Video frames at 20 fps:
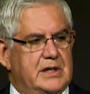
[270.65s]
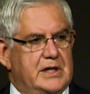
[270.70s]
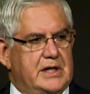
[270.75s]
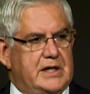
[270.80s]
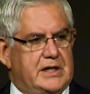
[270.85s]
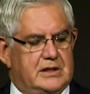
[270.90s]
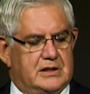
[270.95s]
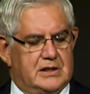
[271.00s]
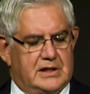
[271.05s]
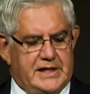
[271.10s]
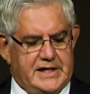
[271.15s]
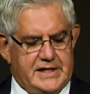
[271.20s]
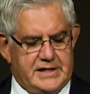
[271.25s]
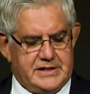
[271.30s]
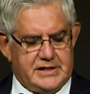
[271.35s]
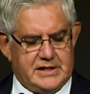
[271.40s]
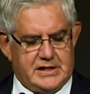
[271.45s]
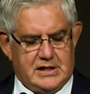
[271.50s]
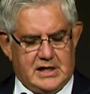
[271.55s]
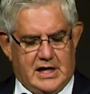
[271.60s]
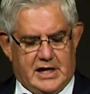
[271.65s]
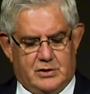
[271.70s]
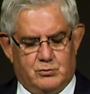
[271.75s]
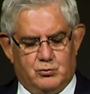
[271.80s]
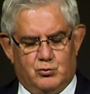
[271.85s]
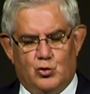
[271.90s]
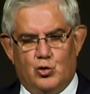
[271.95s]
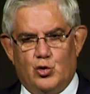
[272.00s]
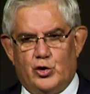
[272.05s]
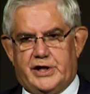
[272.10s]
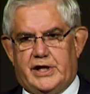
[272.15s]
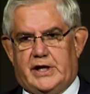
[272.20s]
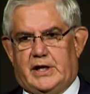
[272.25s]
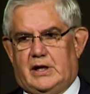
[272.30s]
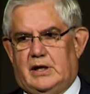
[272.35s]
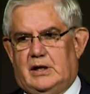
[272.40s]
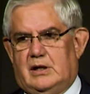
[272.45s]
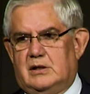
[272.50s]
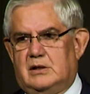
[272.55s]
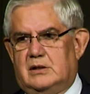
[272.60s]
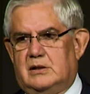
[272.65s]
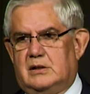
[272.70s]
in leading and walking